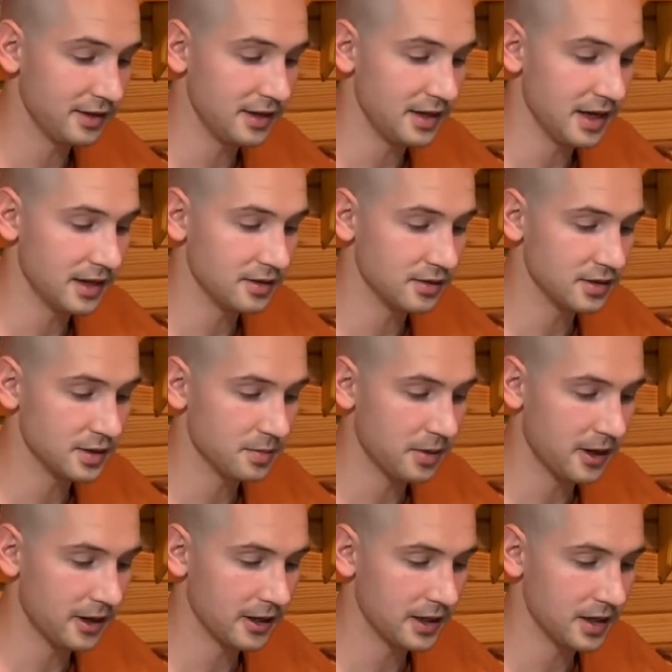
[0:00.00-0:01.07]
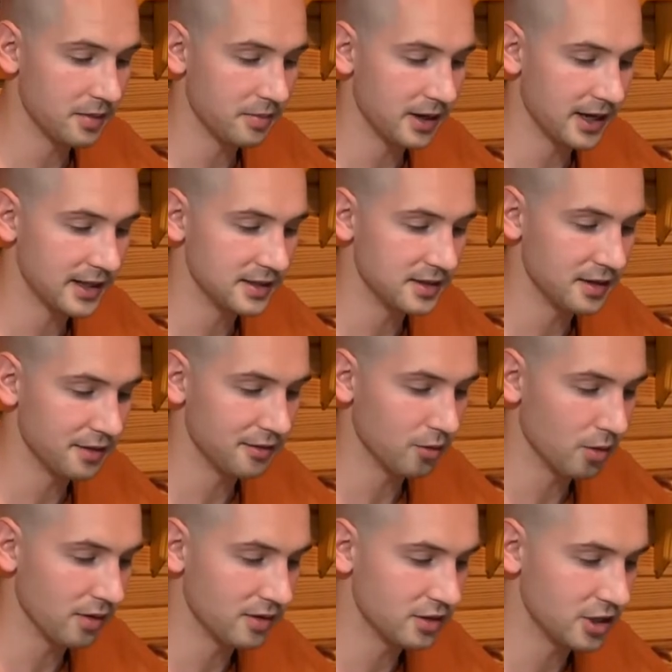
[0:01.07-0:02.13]
he enters upon and abides in the
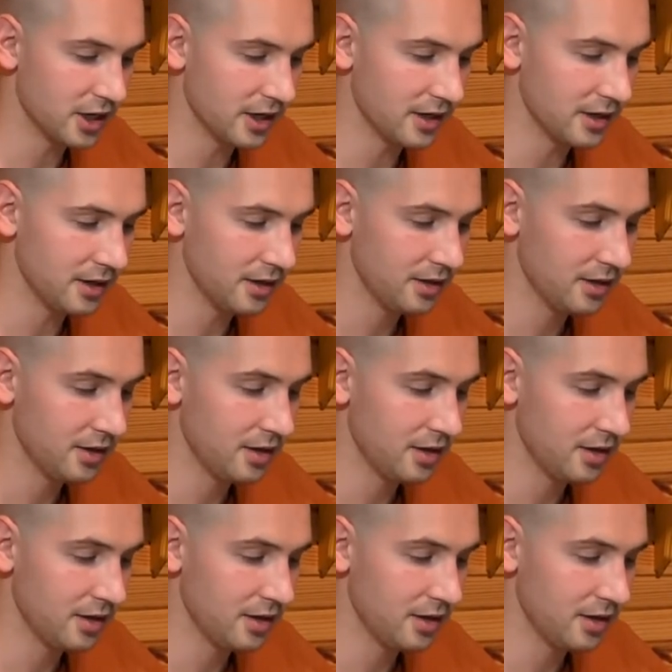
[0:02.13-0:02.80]
fourth jhana,